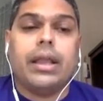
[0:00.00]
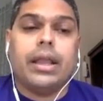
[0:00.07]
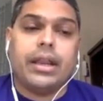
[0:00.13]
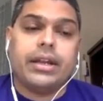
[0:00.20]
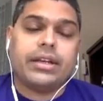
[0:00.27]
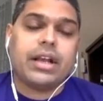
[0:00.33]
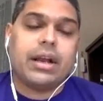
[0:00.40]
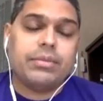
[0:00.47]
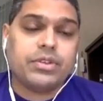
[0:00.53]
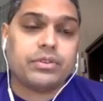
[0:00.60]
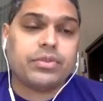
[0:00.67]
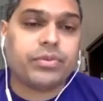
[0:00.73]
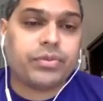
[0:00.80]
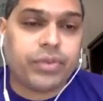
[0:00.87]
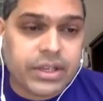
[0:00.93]
It comes
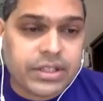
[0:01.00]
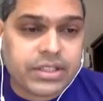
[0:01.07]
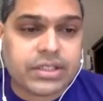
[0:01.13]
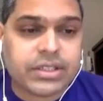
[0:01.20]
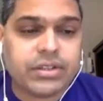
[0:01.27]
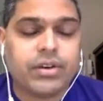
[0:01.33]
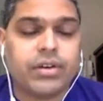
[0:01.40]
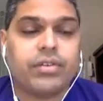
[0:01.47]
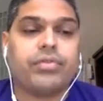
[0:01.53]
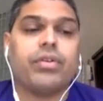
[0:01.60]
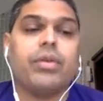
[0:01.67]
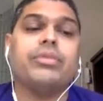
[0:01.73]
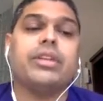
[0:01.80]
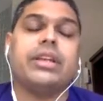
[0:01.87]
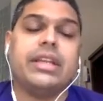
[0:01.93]
first
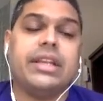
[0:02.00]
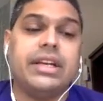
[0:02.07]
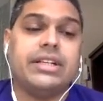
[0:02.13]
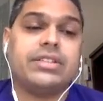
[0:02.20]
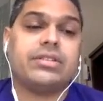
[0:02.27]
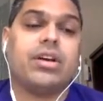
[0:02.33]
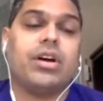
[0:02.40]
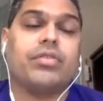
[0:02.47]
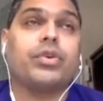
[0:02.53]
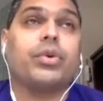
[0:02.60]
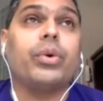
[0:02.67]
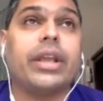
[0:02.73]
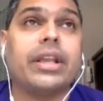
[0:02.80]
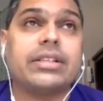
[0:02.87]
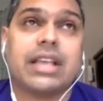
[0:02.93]
from the needs of
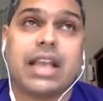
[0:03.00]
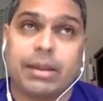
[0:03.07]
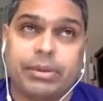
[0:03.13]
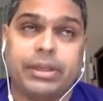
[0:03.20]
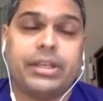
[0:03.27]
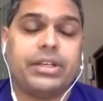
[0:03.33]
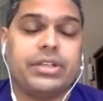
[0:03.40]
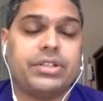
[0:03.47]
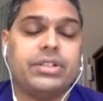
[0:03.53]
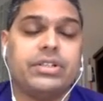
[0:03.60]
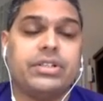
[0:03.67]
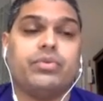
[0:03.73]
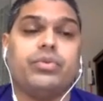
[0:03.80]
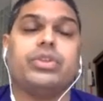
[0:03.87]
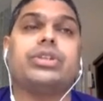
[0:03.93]
today's
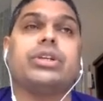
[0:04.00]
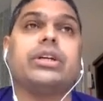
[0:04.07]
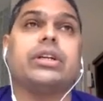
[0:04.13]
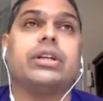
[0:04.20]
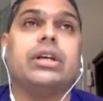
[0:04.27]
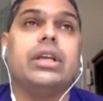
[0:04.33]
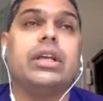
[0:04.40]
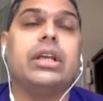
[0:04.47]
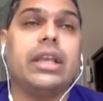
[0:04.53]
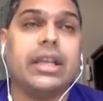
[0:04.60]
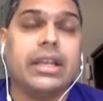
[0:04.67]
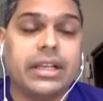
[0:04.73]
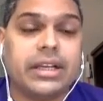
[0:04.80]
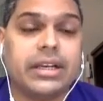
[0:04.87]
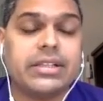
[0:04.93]
applications, which are
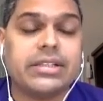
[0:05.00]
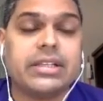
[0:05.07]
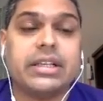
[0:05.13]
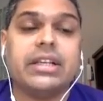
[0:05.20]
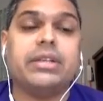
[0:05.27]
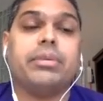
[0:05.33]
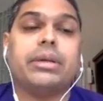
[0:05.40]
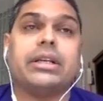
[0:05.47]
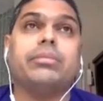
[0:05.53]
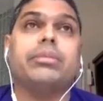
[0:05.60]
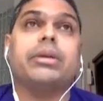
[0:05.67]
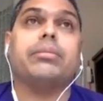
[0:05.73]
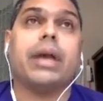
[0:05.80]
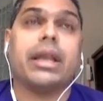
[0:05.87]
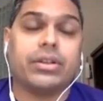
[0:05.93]
increasingly
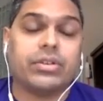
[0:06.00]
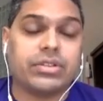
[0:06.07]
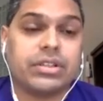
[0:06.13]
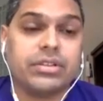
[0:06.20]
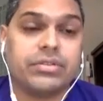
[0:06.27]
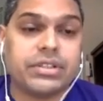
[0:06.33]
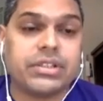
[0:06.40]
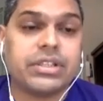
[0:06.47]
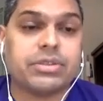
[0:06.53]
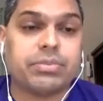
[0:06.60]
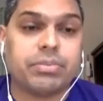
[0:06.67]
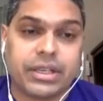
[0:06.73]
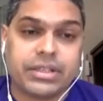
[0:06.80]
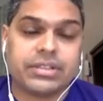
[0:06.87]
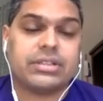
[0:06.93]
becoming microservices
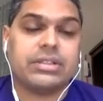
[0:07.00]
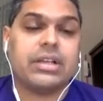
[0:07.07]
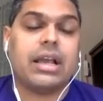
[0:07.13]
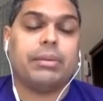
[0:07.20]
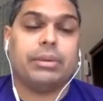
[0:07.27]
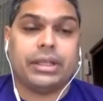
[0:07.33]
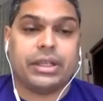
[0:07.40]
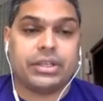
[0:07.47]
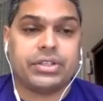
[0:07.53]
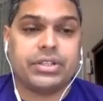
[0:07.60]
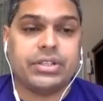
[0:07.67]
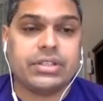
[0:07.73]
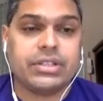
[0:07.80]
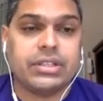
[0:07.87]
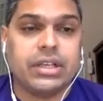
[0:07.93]
based
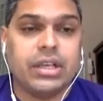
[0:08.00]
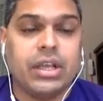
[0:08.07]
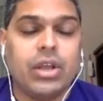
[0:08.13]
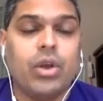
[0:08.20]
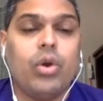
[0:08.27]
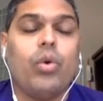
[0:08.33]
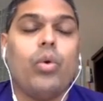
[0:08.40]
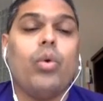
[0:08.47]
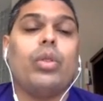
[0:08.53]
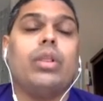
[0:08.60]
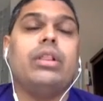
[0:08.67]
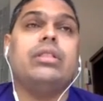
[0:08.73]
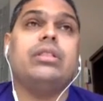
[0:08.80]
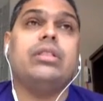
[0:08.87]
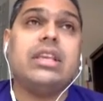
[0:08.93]
applications.
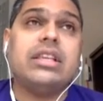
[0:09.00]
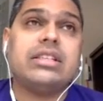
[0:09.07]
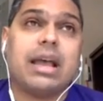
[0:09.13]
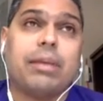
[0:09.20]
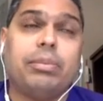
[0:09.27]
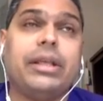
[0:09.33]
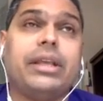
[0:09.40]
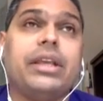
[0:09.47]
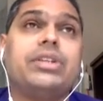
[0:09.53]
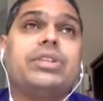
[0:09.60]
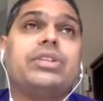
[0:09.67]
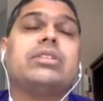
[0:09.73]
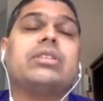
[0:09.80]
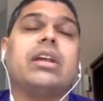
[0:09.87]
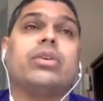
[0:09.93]
These
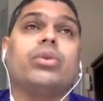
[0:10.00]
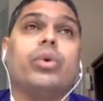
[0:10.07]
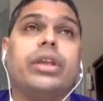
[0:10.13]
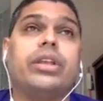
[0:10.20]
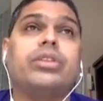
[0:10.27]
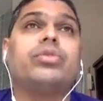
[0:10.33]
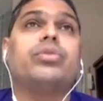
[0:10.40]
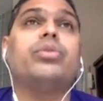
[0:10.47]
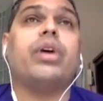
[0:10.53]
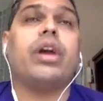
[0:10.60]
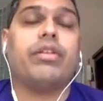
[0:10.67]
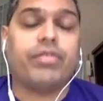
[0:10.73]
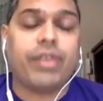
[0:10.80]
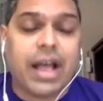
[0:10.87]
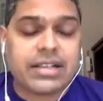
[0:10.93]
applications are going through
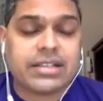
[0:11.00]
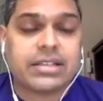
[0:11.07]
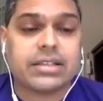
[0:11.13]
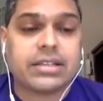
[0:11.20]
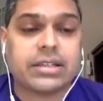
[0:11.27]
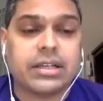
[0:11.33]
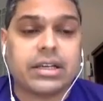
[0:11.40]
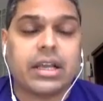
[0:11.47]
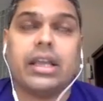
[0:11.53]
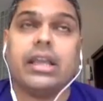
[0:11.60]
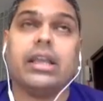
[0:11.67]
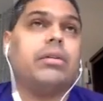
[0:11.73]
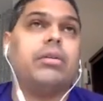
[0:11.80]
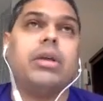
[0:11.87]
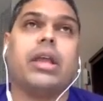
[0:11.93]
a fast,
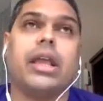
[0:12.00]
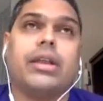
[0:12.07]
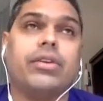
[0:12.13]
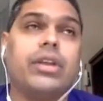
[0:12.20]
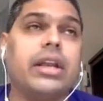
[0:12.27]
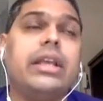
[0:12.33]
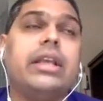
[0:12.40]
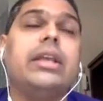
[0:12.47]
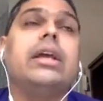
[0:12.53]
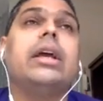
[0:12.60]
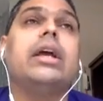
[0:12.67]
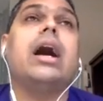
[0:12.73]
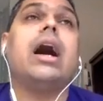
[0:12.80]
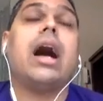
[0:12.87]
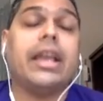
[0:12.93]
a, a really
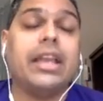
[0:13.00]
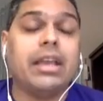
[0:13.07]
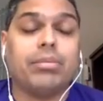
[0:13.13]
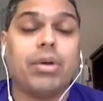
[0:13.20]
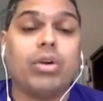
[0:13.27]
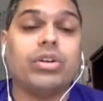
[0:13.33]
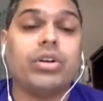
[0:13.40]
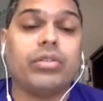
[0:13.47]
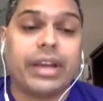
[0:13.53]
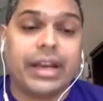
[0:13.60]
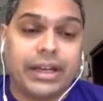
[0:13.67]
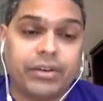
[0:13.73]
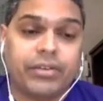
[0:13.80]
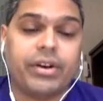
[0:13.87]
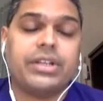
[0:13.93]
high amount of
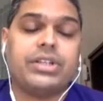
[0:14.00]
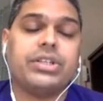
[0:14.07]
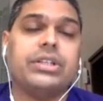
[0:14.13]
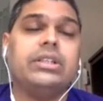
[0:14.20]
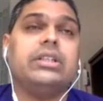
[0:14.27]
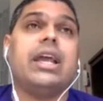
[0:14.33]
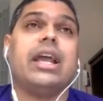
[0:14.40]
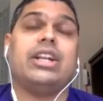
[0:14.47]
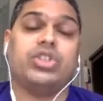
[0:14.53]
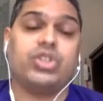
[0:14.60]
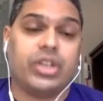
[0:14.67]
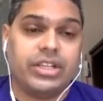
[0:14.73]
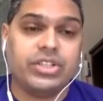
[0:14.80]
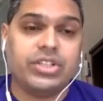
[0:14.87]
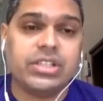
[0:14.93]
iteration and
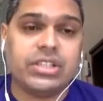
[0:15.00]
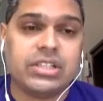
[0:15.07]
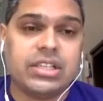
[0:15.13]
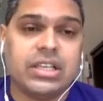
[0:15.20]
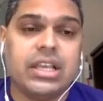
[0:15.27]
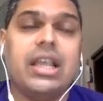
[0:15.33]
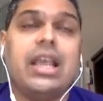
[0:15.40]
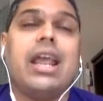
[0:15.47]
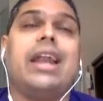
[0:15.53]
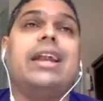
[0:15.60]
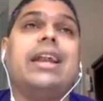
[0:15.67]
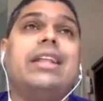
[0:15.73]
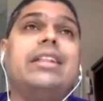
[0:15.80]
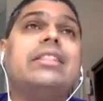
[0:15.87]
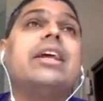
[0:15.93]
changes.
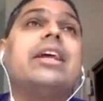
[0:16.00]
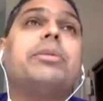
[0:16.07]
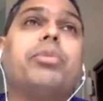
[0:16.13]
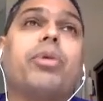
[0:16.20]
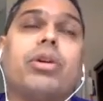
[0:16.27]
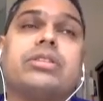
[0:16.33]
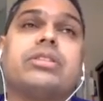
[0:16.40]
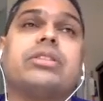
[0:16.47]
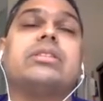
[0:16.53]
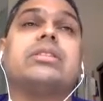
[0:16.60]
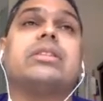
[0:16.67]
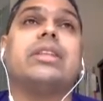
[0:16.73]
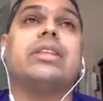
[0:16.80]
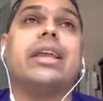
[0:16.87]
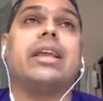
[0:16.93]
And in that process,
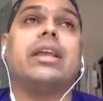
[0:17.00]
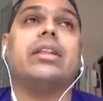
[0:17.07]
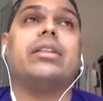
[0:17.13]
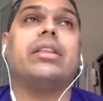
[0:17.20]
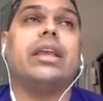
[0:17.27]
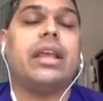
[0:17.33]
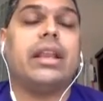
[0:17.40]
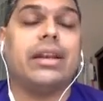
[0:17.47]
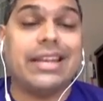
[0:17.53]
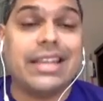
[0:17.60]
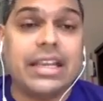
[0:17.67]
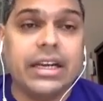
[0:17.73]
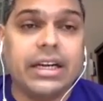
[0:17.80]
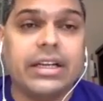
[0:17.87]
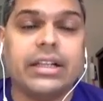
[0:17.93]
they, they
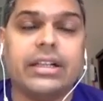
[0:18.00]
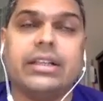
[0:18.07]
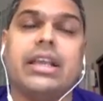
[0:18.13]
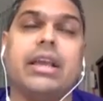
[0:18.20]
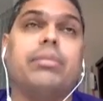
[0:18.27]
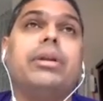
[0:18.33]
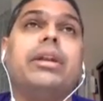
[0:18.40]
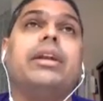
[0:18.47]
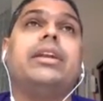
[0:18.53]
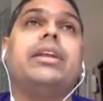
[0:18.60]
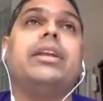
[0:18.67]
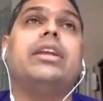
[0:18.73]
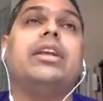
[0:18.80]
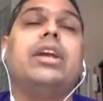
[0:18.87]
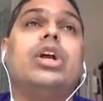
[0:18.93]
need the
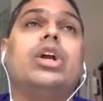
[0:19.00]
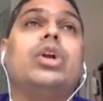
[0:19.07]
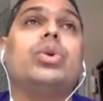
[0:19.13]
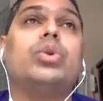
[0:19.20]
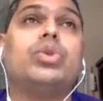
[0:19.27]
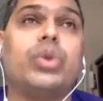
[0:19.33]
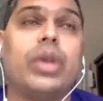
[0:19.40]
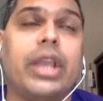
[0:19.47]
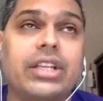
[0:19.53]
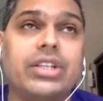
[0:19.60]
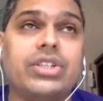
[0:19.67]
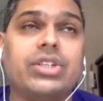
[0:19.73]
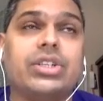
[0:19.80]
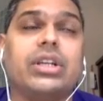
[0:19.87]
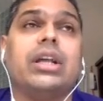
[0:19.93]
ability to
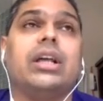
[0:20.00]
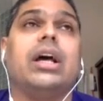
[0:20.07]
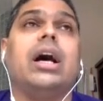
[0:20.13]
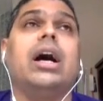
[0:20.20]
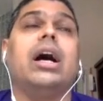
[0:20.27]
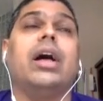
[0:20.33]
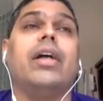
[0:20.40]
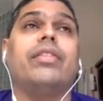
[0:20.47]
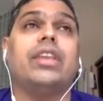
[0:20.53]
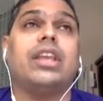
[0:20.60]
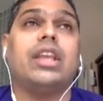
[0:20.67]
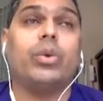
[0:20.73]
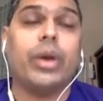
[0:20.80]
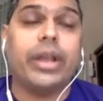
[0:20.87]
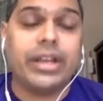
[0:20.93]
change uh,
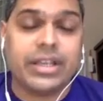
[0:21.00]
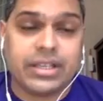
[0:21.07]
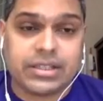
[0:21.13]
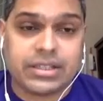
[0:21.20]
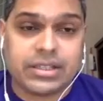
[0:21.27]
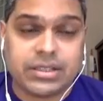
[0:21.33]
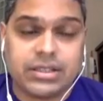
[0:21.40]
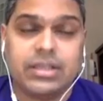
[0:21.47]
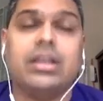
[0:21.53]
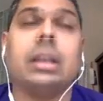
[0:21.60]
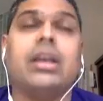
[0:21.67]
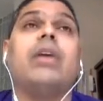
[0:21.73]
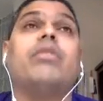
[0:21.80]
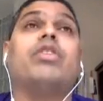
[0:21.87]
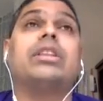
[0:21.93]
the queries
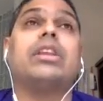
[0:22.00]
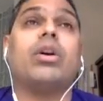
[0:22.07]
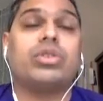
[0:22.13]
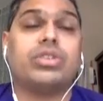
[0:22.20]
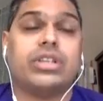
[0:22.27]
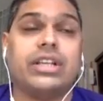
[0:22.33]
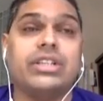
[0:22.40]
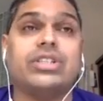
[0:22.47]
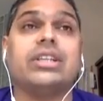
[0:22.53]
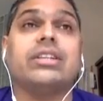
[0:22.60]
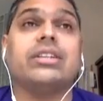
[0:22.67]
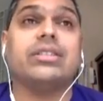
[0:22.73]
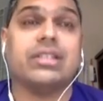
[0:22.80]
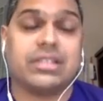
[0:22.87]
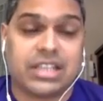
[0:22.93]
without
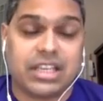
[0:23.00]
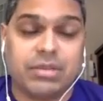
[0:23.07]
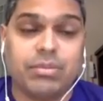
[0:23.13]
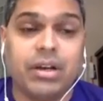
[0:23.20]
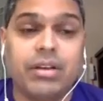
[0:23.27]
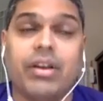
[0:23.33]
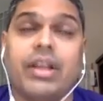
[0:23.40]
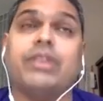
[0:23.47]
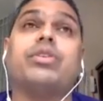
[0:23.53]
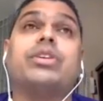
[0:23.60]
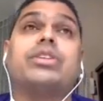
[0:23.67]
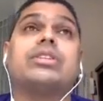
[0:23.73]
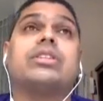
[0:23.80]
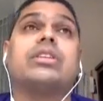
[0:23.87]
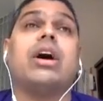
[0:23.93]
changing the schema and
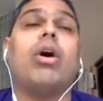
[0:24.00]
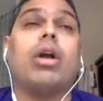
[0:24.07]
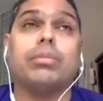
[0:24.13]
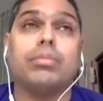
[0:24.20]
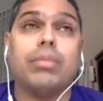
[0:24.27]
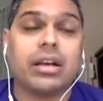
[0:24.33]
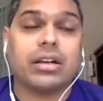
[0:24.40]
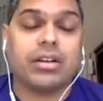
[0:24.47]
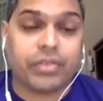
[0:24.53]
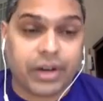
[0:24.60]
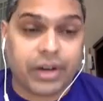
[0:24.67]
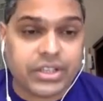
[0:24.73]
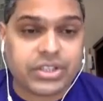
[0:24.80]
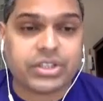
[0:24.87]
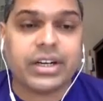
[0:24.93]
which is the hallmark of
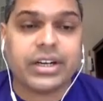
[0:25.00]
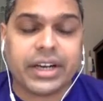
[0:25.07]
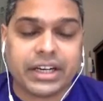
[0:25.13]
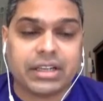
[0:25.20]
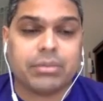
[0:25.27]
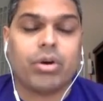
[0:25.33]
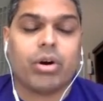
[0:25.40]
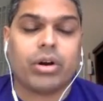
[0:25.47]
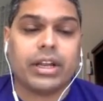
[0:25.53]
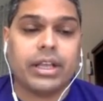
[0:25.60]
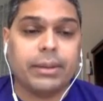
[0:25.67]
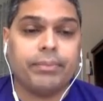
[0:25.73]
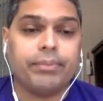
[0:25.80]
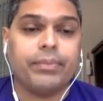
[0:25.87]
relational data modeling.